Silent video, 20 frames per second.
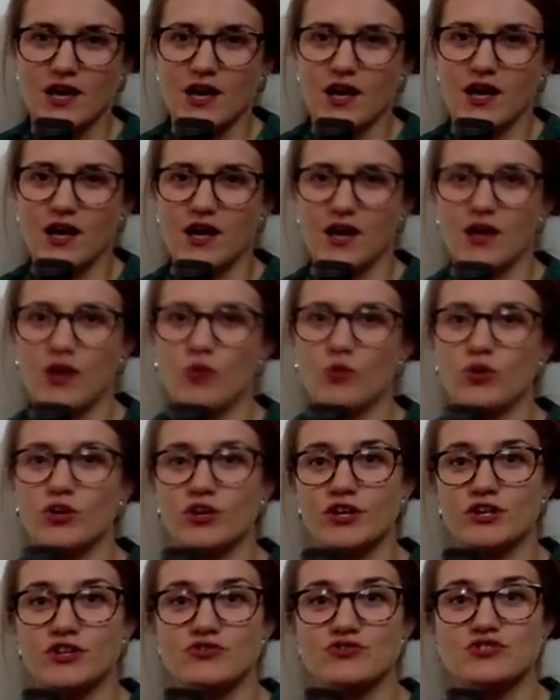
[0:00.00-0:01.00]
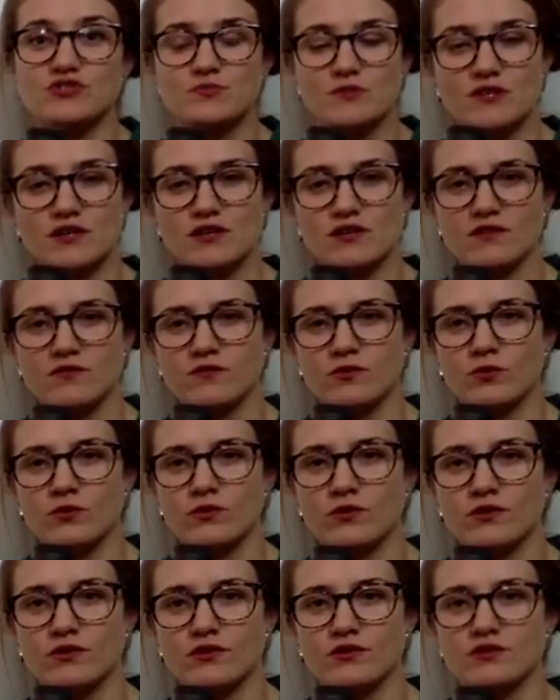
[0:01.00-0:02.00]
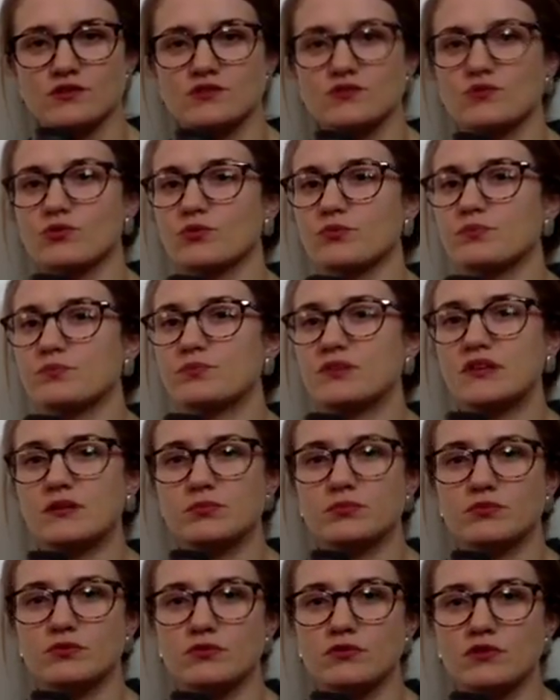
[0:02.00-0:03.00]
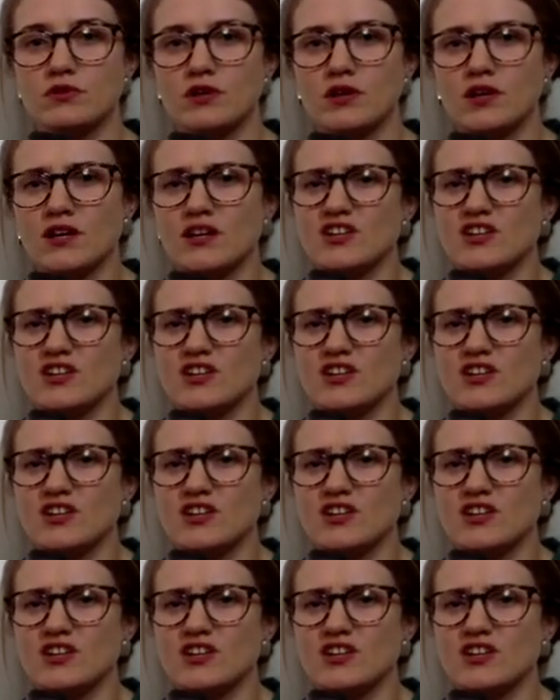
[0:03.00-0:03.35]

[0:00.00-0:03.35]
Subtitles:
where you're speaking to foreigners or people